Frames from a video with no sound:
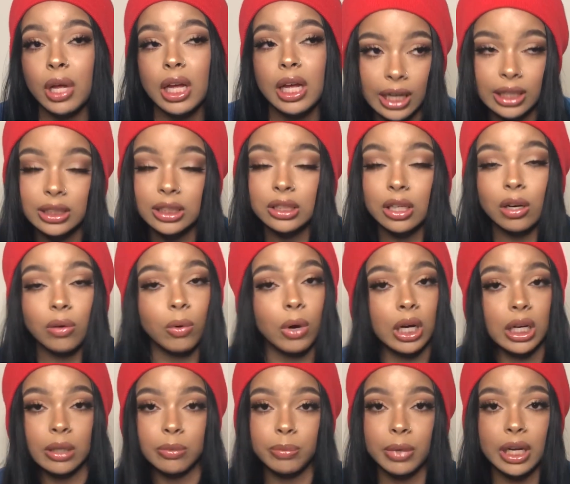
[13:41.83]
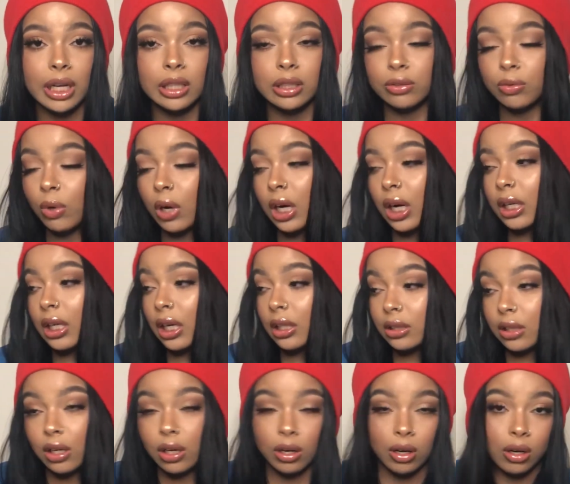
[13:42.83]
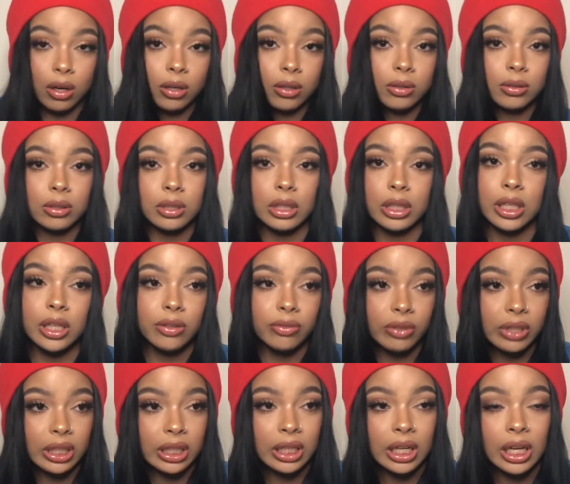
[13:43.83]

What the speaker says: I started walking down the hall, leaving.